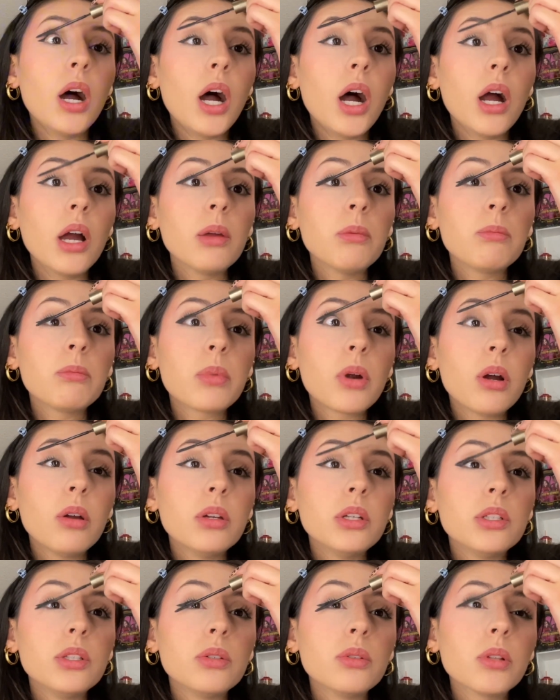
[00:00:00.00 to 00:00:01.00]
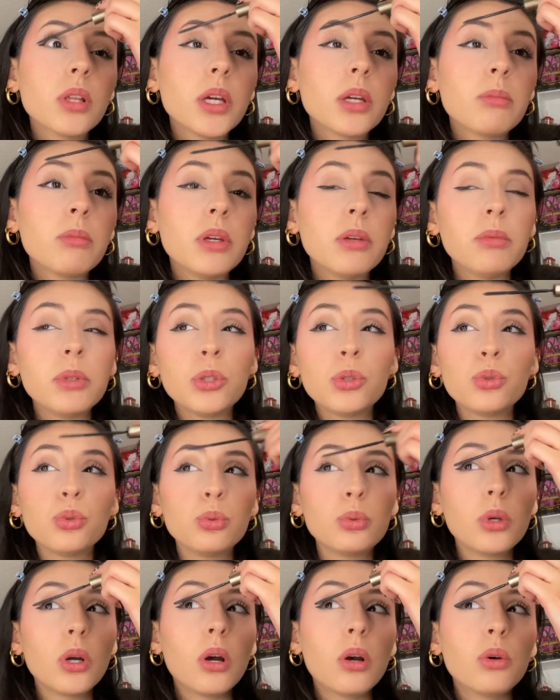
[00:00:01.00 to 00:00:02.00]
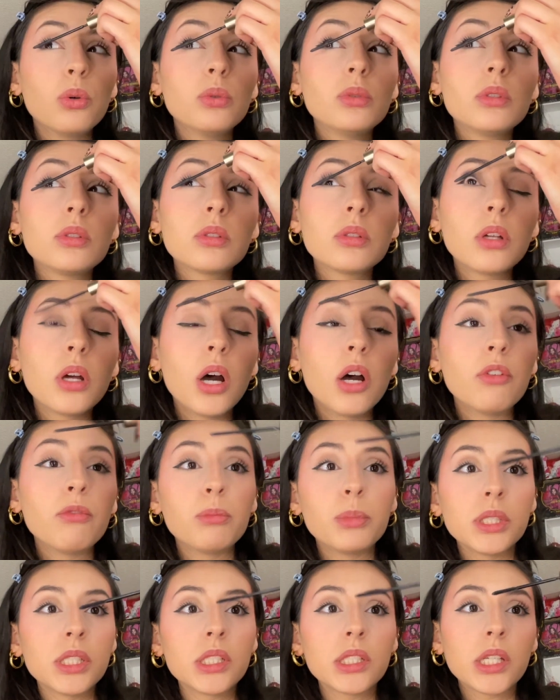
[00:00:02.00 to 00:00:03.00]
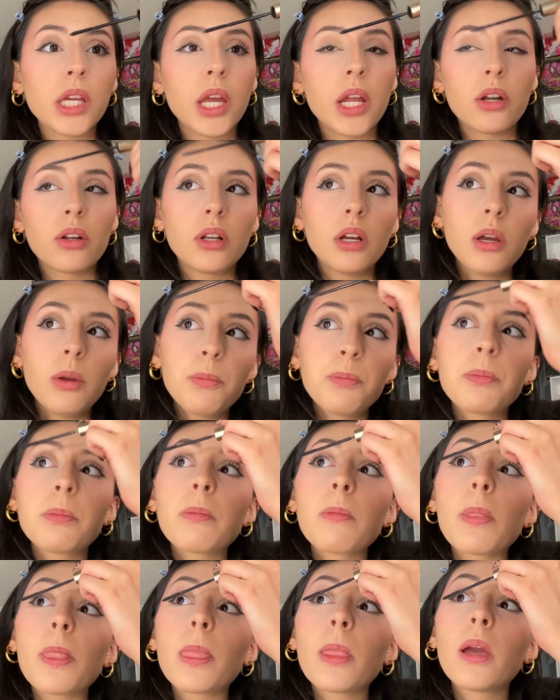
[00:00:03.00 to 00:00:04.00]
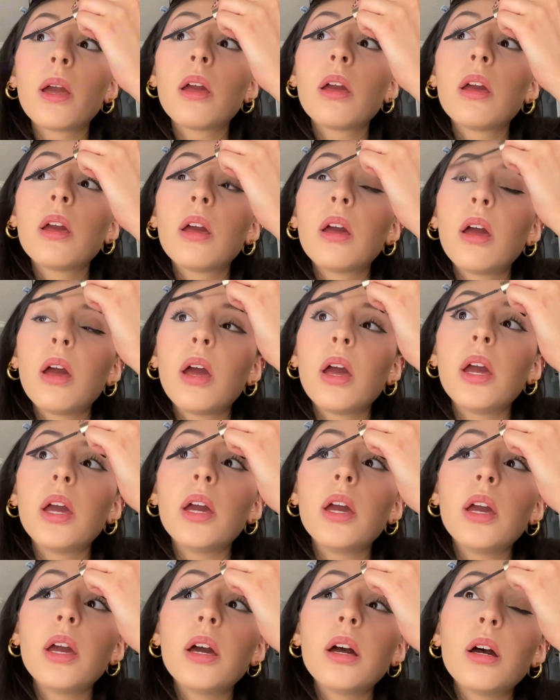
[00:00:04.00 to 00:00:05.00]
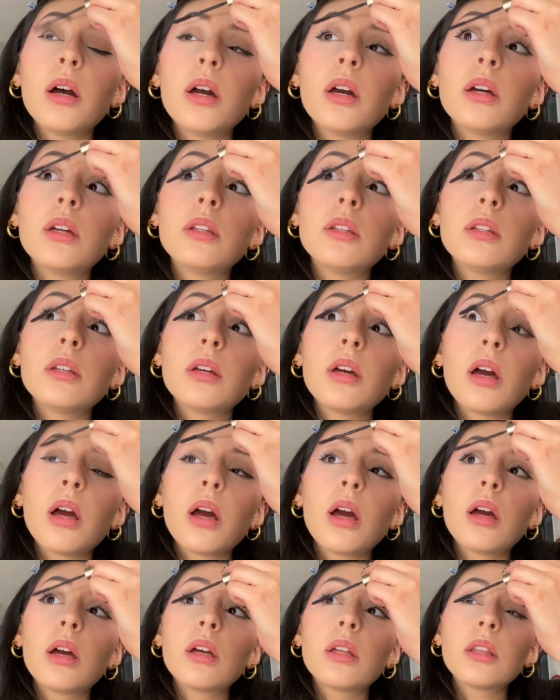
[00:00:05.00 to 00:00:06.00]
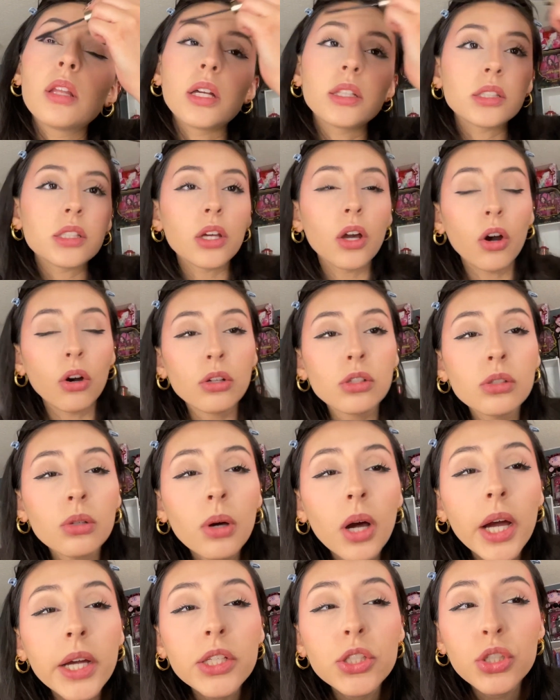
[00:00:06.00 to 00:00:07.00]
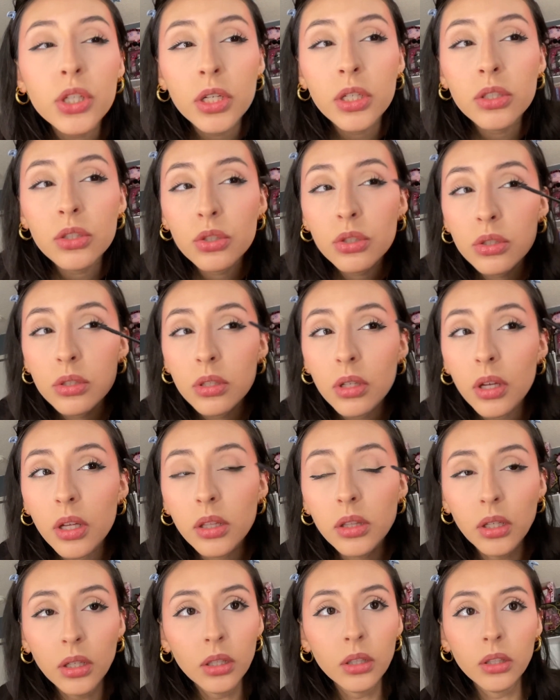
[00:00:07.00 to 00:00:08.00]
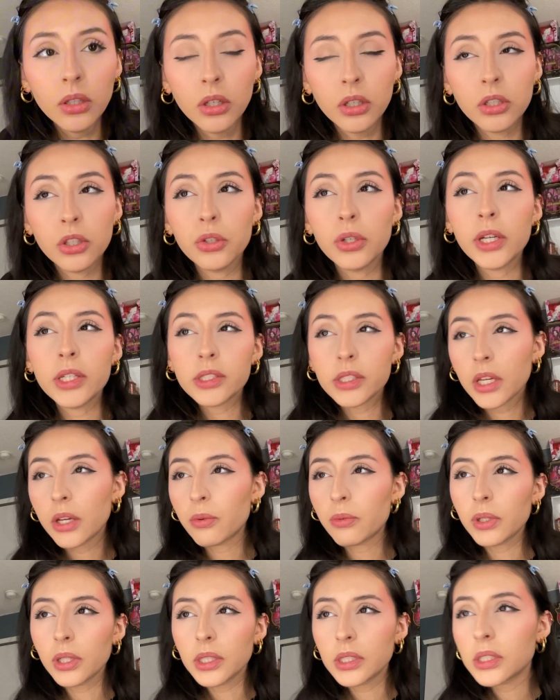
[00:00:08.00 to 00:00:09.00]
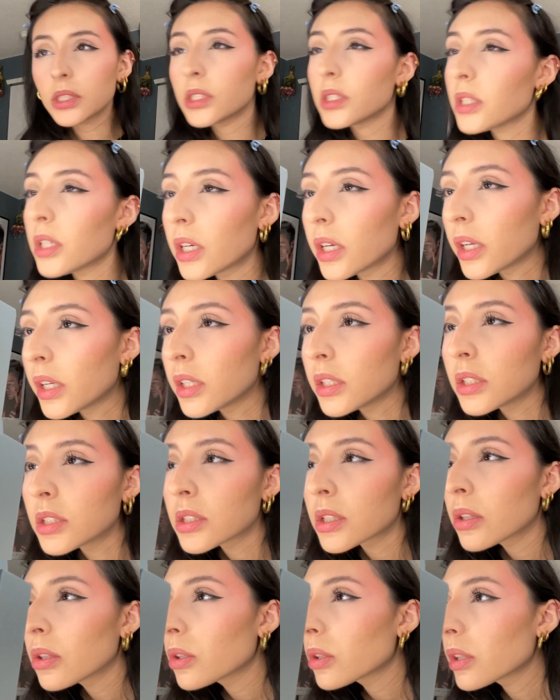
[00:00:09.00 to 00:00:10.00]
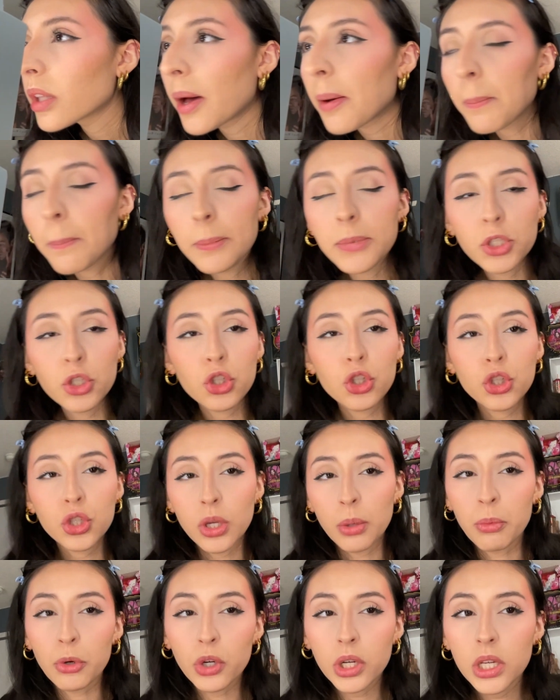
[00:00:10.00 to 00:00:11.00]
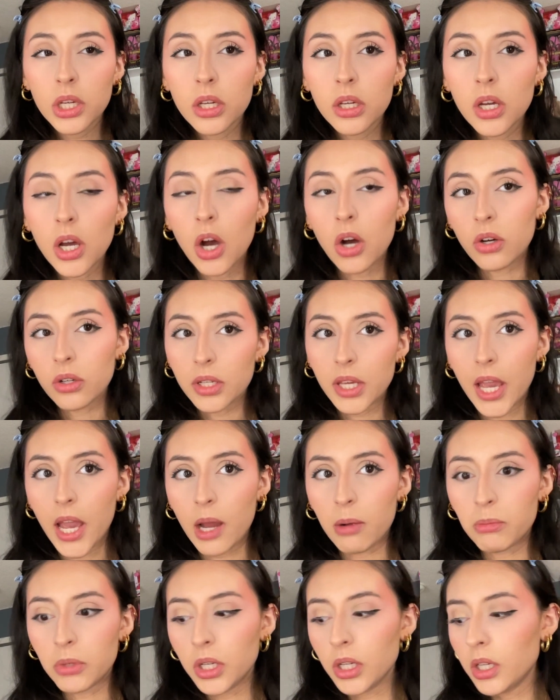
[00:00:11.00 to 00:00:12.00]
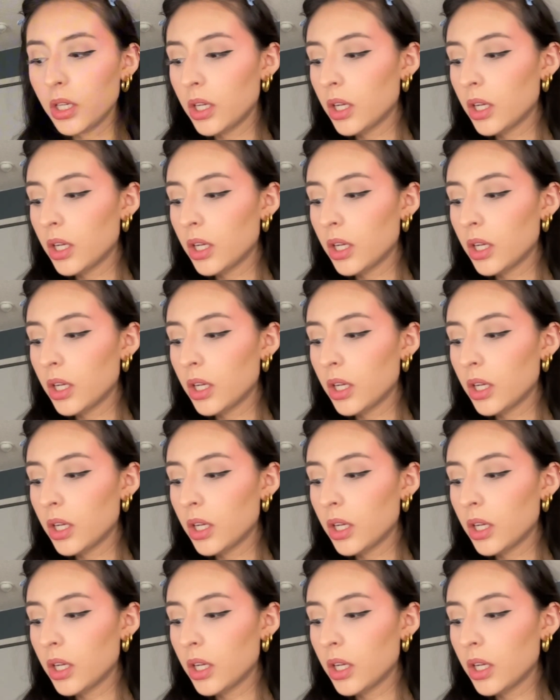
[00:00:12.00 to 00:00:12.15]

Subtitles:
I probably do like maybe 2 coats of mascara. And that's it. Also, I changed the look. You guys can't really see it and it doesn't look that shimmery on camera.